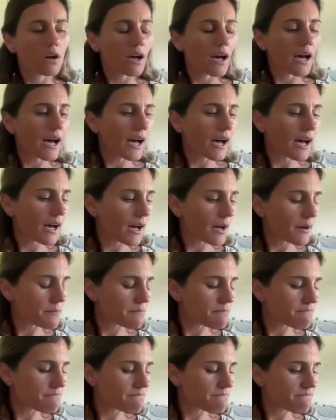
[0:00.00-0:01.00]

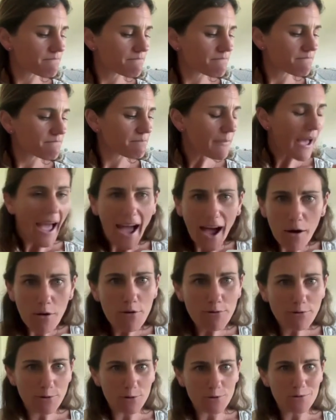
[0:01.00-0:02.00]

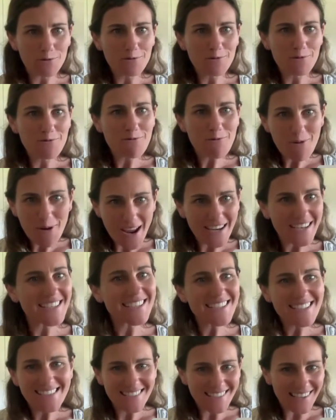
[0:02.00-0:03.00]
powerful when it
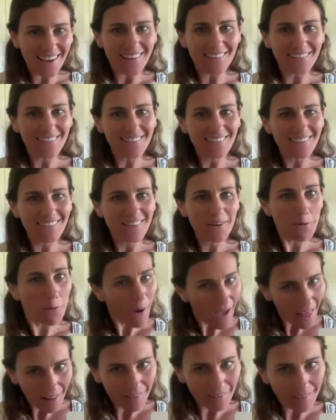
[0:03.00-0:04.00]
is done
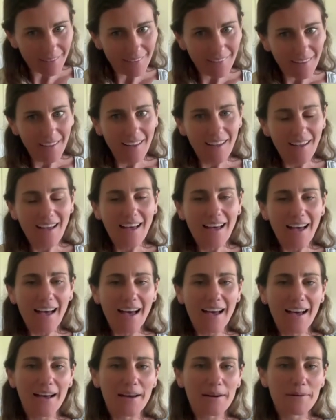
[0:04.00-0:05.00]
well.
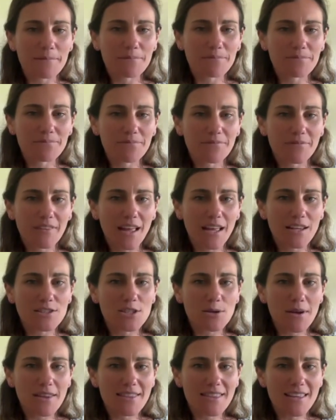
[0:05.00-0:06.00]
And so
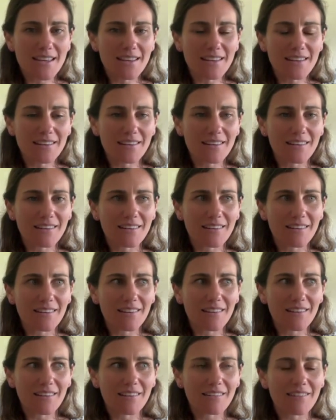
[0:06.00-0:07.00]
I think
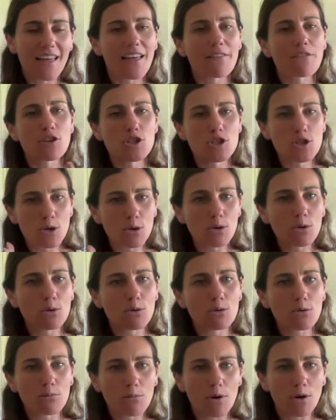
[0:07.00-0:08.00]
they're the
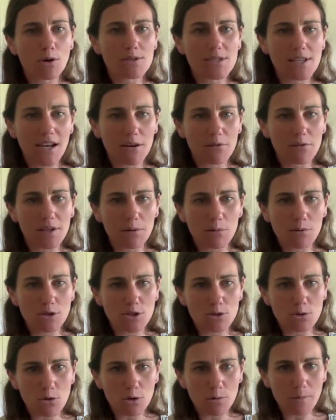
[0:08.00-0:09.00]
two models that I really want to
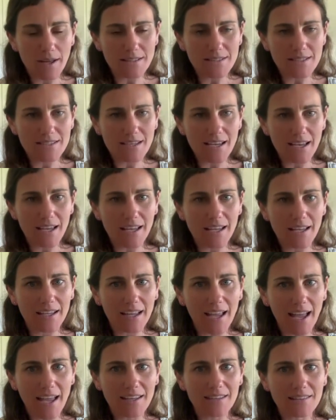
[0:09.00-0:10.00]
talk about today.
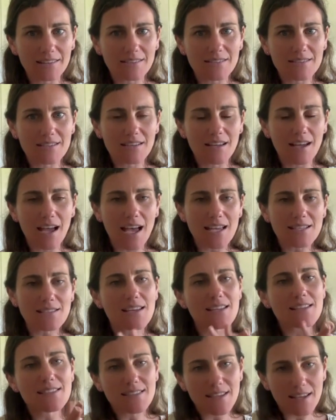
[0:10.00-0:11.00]
And as I
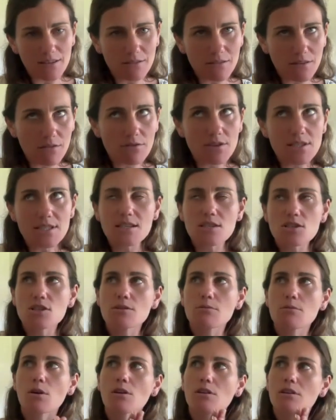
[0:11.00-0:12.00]
said, the visitorship
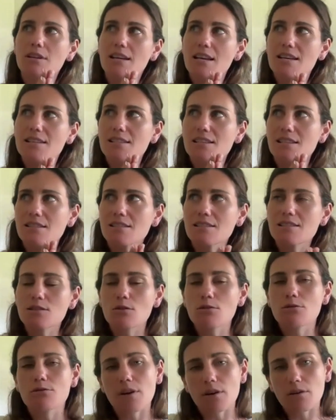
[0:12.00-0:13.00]
model, yes, is
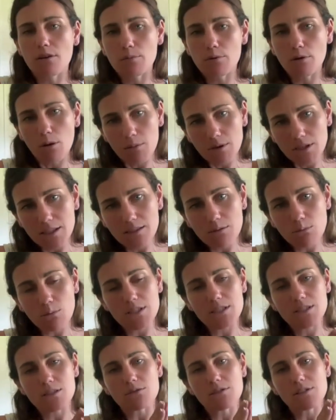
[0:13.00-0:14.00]
still very prominent. We're
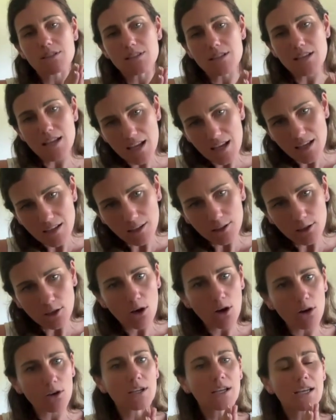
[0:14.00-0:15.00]
still seeing it a
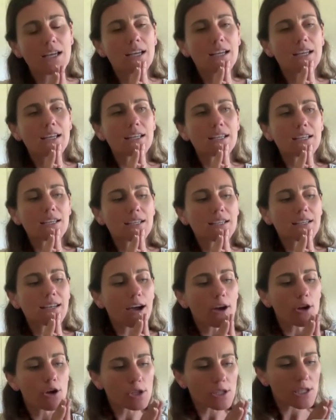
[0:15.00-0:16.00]
lot in
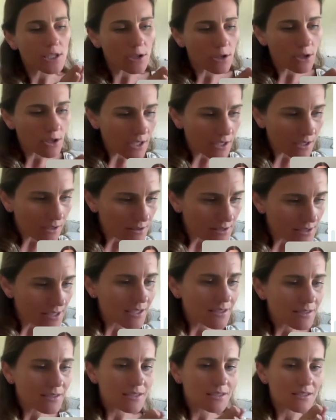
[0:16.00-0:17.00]
our early learning
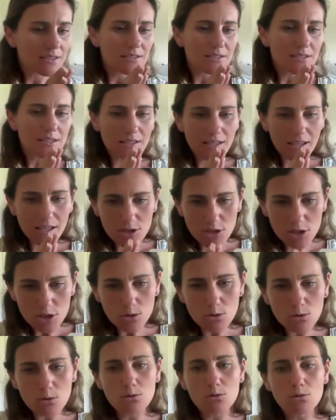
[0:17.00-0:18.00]
centres, in our
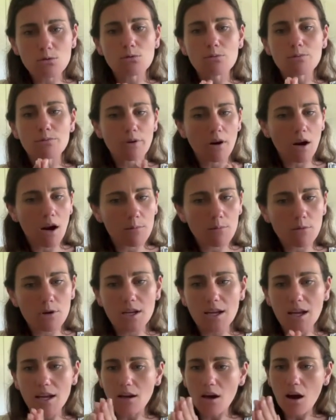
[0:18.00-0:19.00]
school, primary
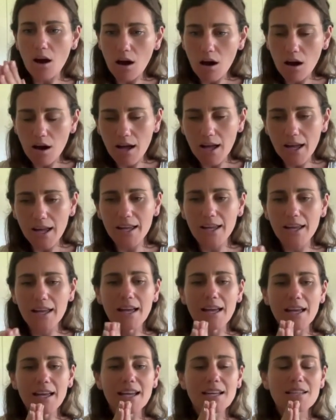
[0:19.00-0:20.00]
and high.
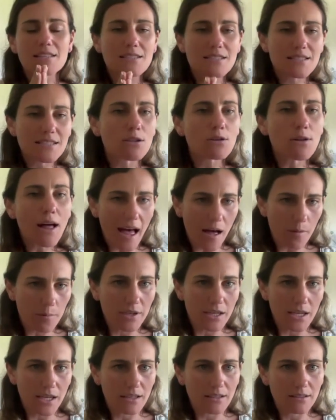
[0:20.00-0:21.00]
It's still
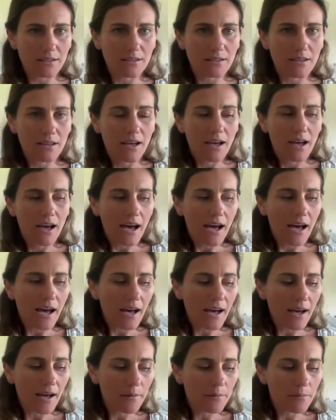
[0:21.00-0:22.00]
happening.
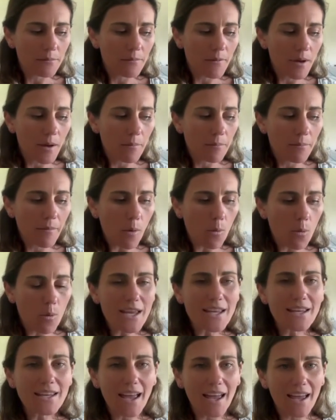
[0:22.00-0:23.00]
But
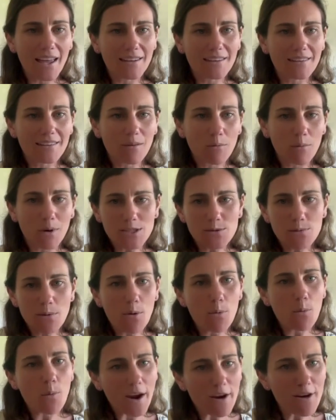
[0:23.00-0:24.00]
we can, once we're
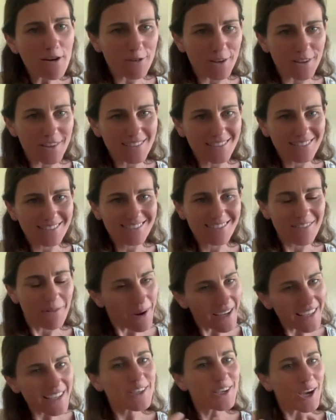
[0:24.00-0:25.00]
aware of it,
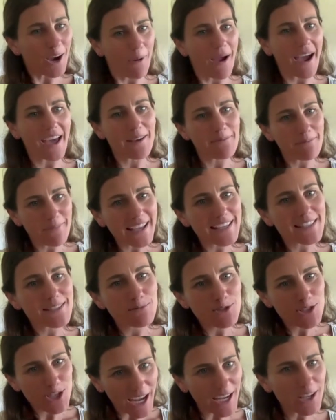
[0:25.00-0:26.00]
we can go out and make some
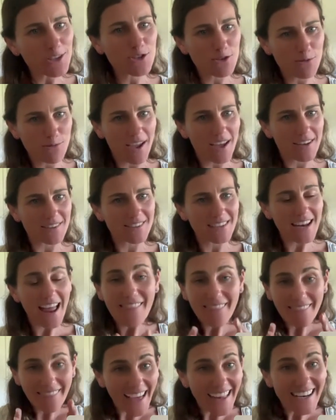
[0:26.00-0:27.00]
change around it.
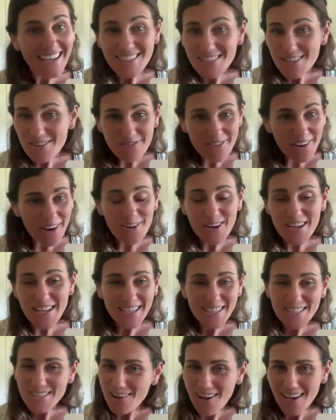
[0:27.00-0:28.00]
And that is the very
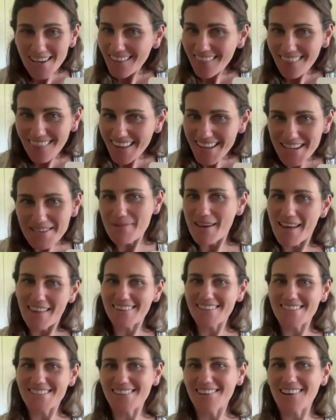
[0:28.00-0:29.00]
exciting thing about
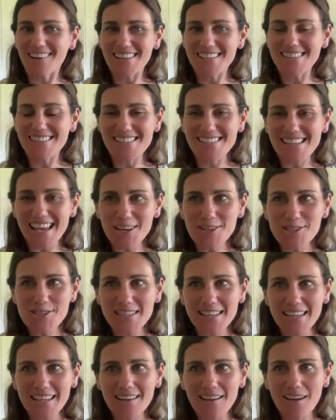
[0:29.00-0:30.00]
this, guys.
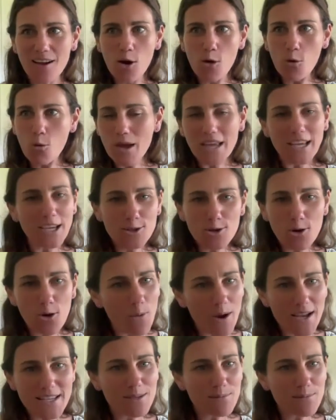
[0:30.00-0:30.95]
We can always